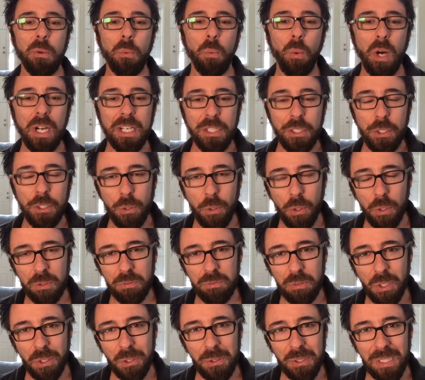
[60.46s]
what your
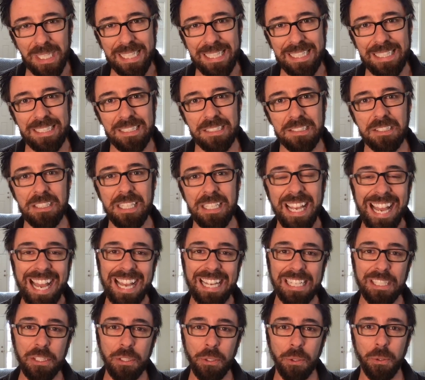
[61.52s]
role is
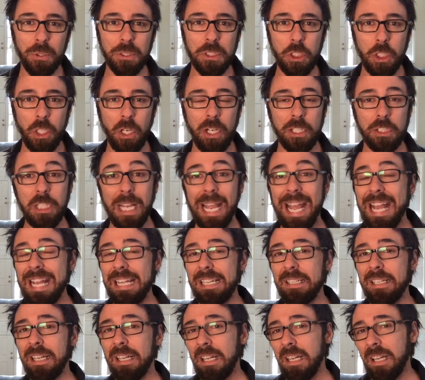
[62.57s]
at your church.
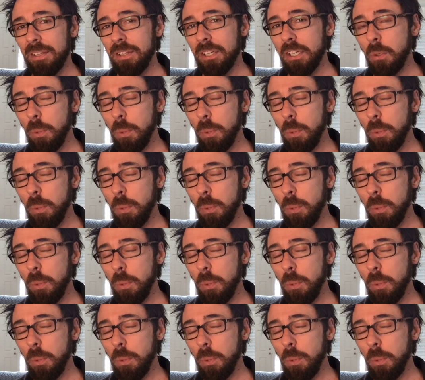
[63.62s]
And the